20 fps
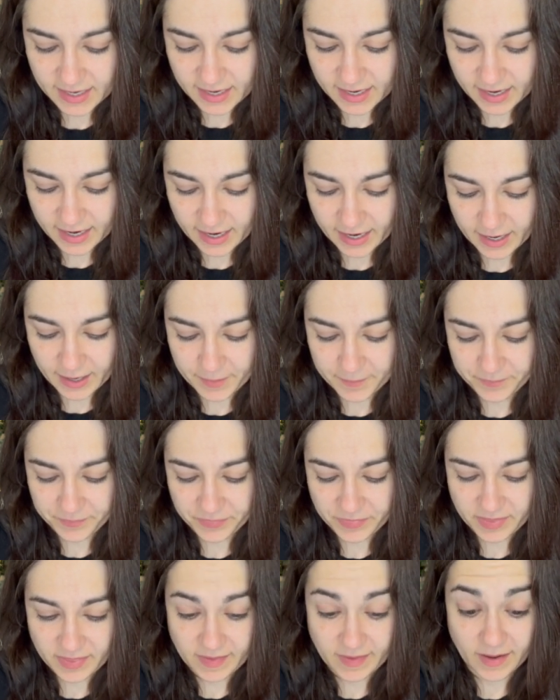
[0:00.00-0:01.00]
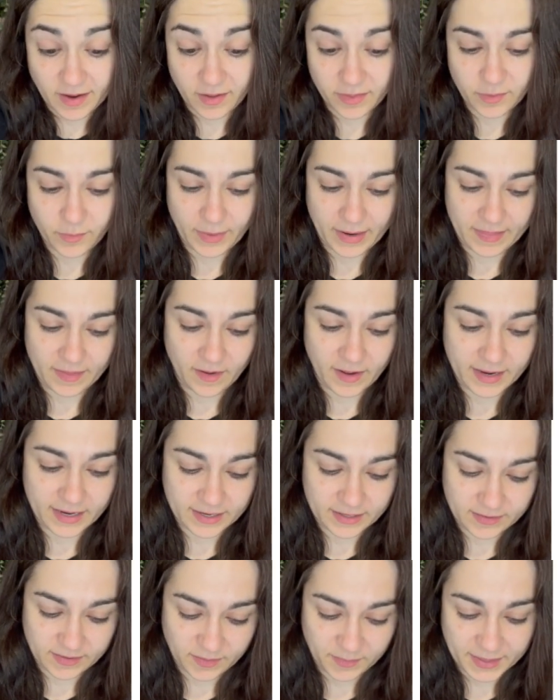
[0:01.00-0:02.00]
The other way that I can
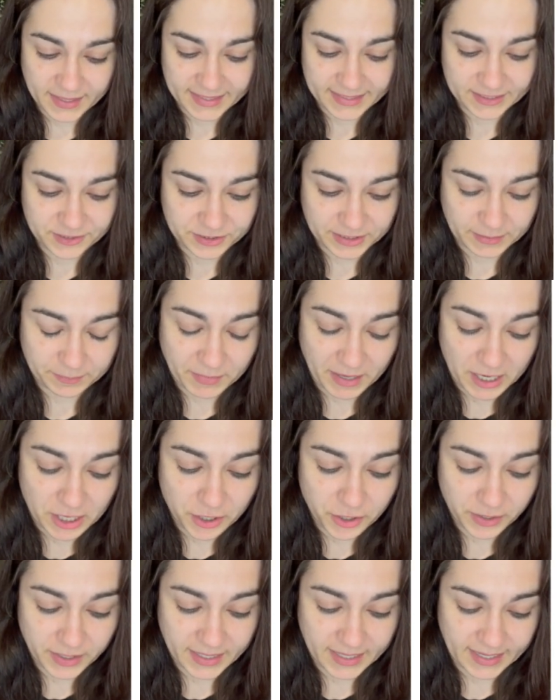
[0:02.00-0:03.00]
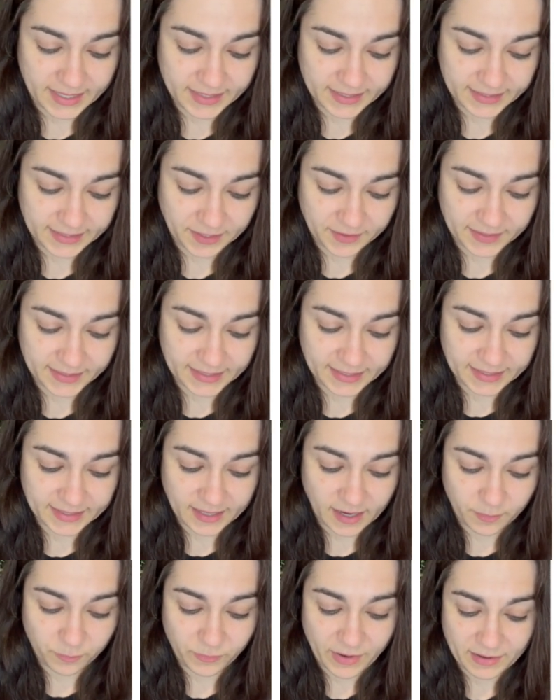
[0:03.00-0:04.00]
do it is just by looking, so this is,
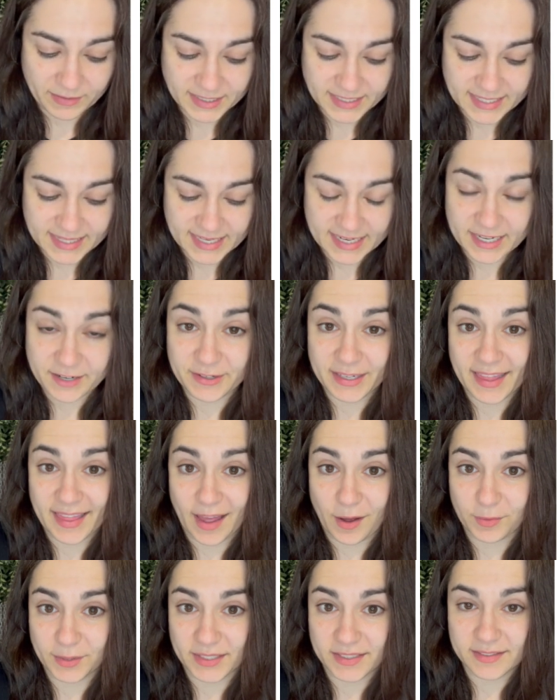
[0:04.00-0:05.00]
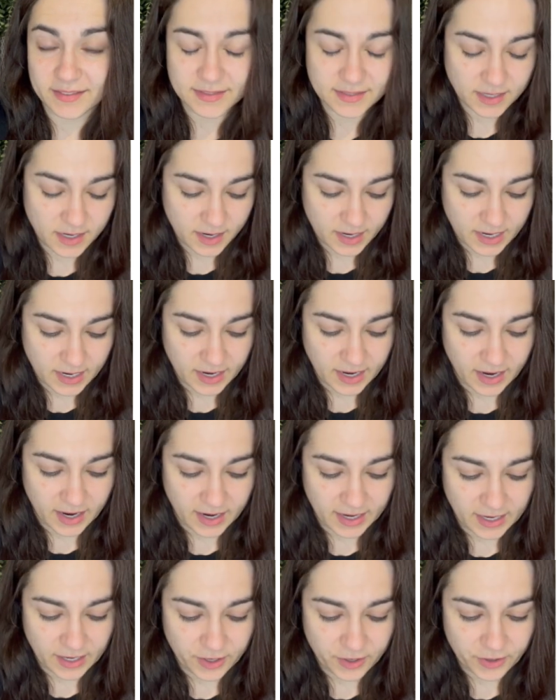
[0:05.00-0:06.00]
I'm rounding to the nearest thousand. I
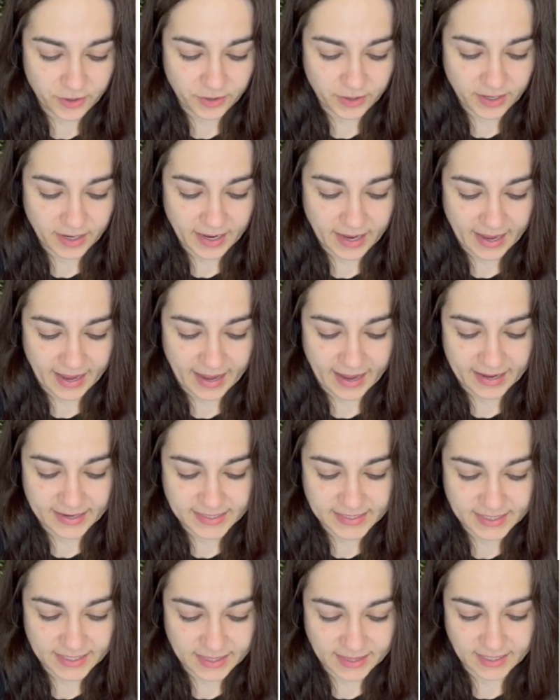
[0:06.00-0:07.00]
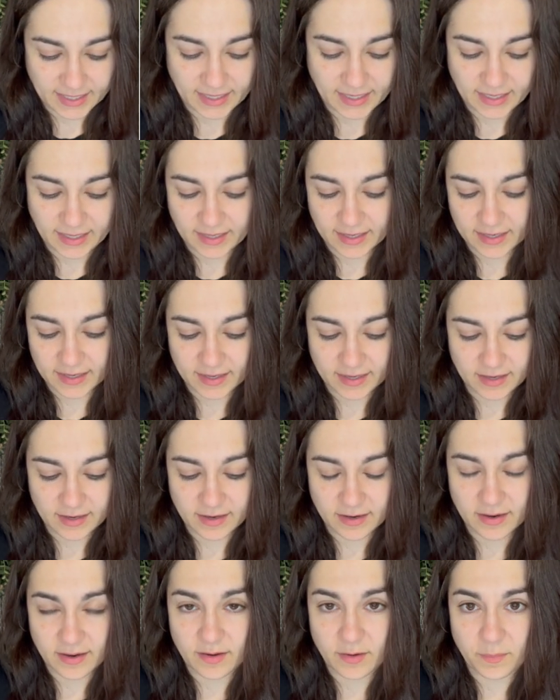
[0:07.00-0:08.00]
look at the
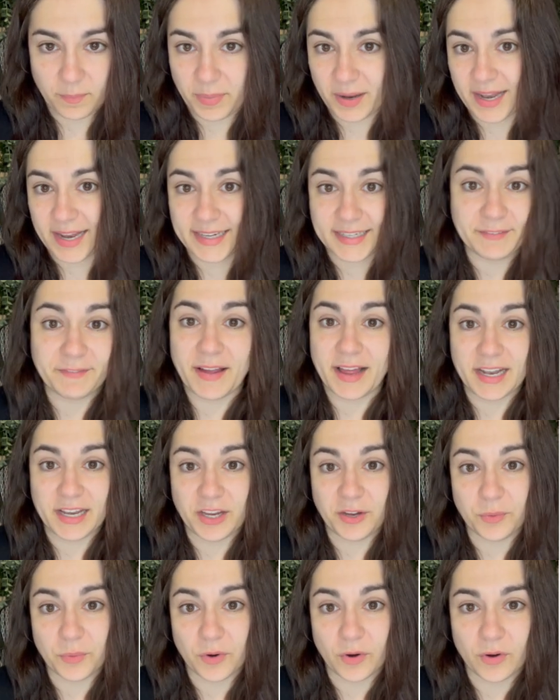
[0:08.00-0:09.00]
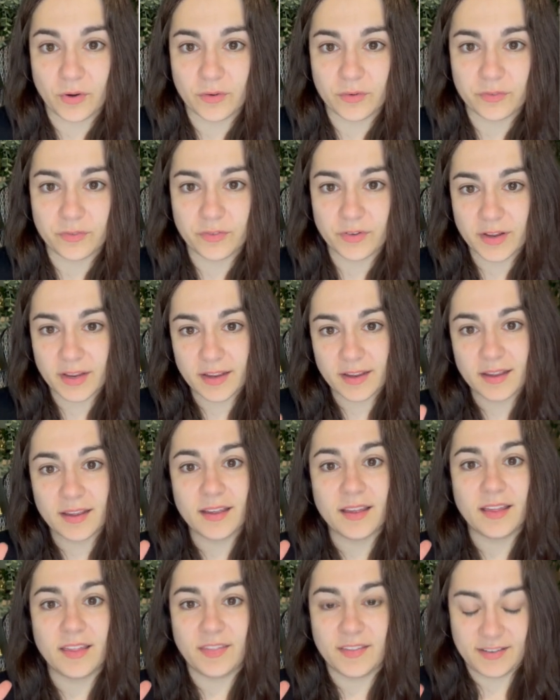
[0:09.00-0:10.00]
place value of
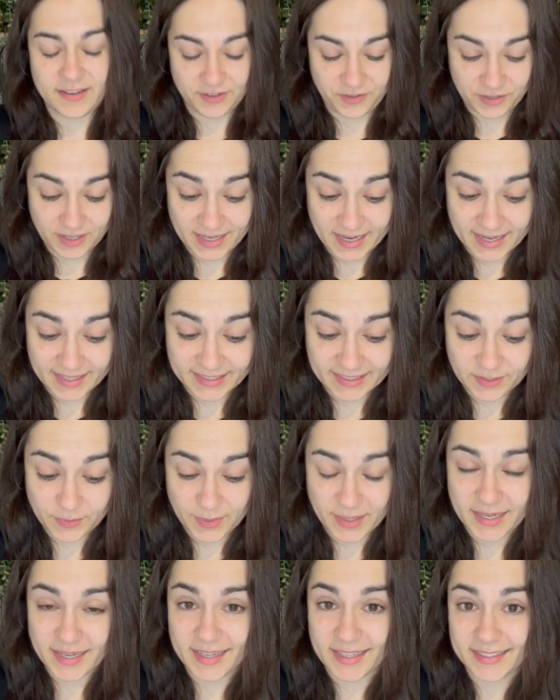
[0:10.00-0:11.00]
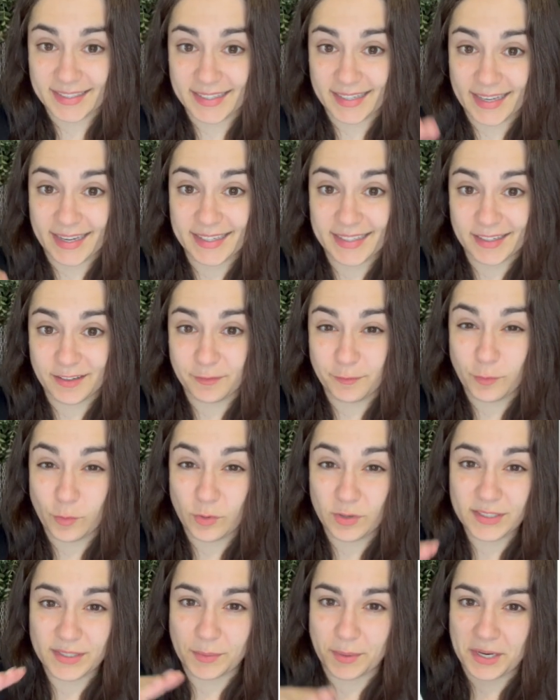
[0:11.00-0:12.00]
the digit next to it. It's less than 4,
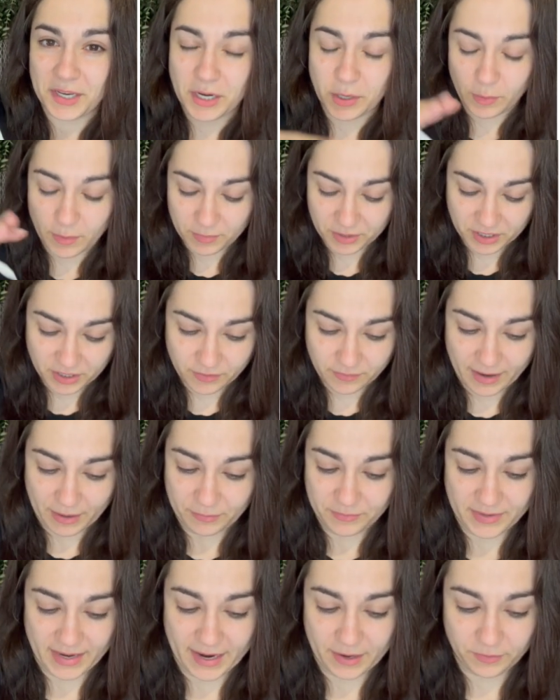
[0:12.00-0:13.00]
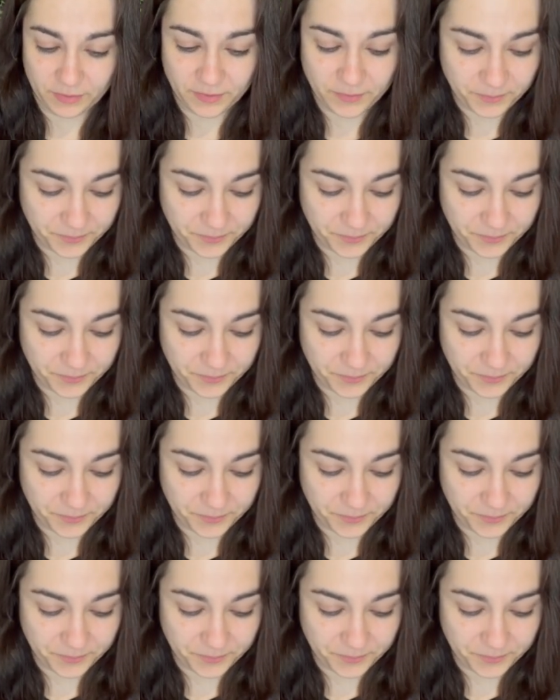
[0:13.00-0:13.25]
so I know I'm going to round down.